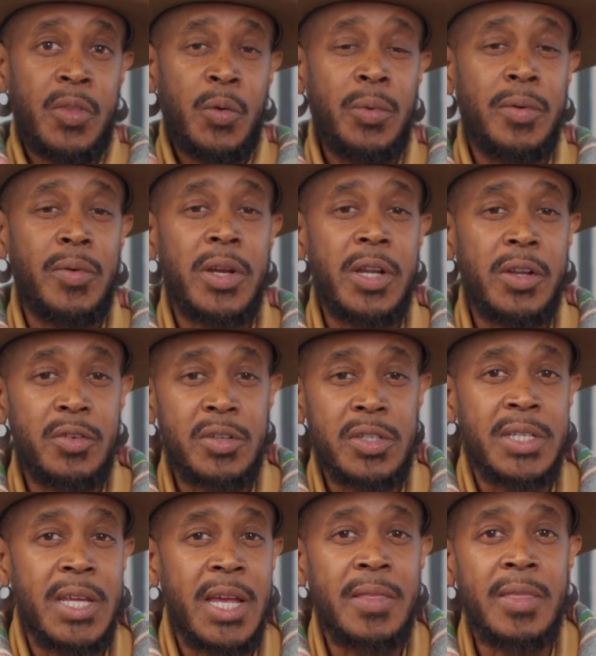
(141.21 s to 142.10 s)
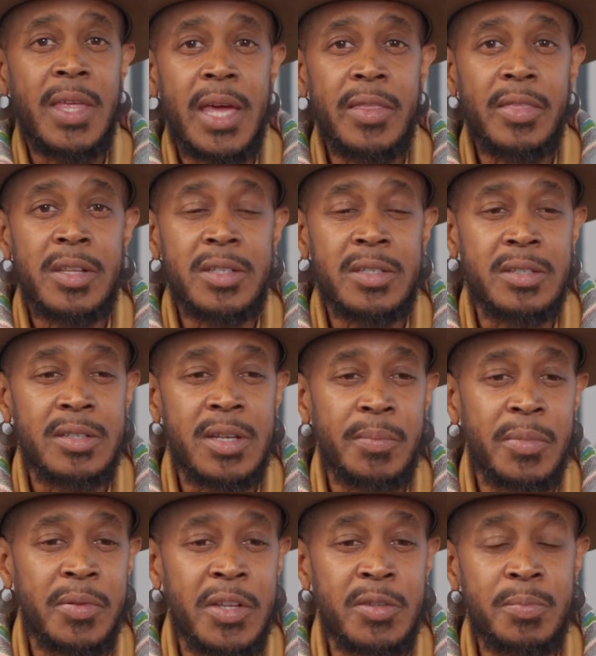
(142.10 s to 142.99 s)
We've got to understand that this is
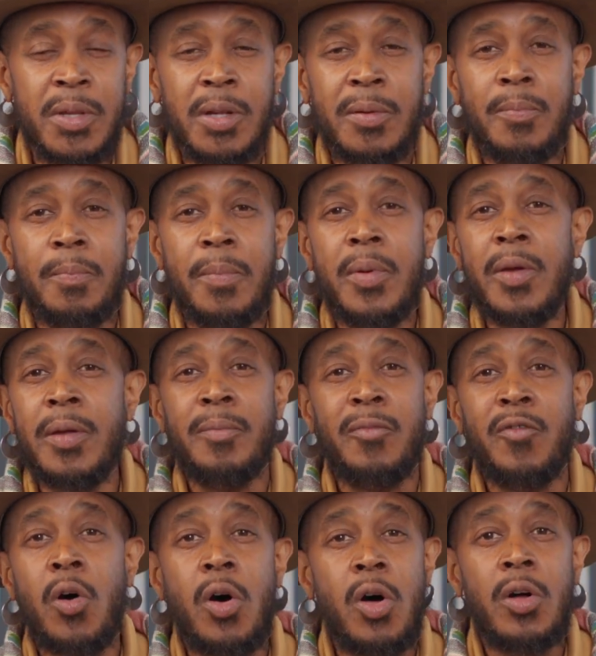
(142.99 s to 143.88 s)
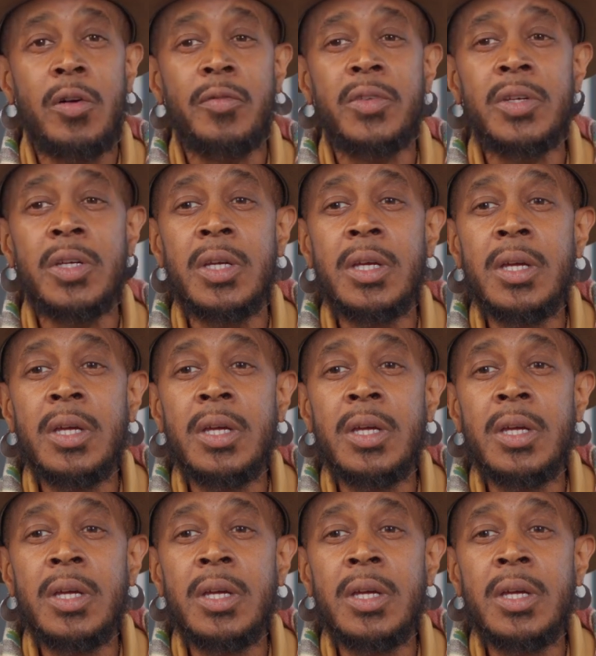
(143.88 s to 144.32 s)
something that's been involved